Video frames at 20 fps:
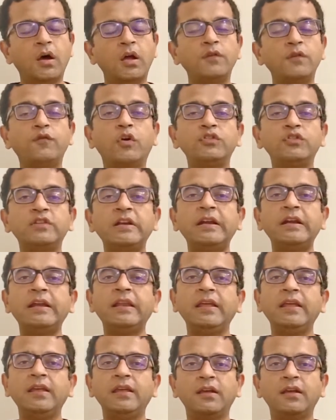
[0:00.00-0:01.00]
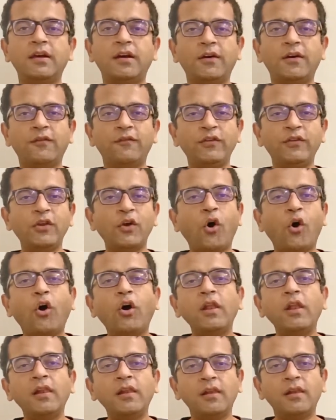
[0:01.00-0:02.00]
Unfortunately, we
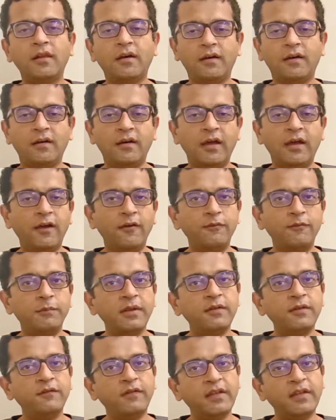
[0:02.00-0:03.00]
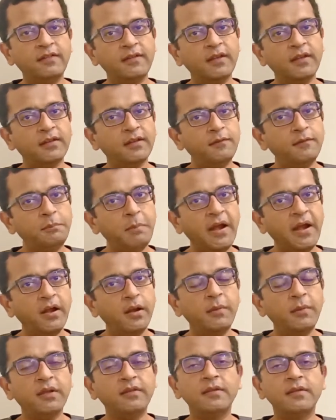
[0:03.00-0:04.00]
all have been facing this
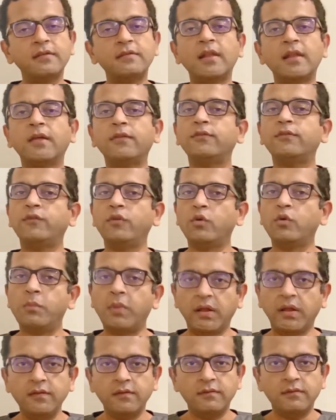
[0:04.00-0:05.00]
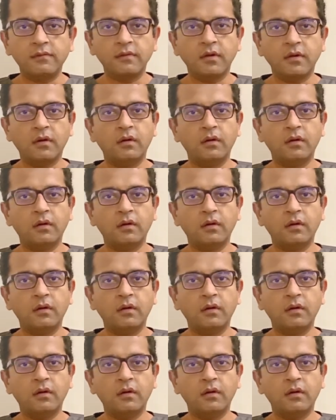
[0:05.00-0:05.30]
pandemic since last few months.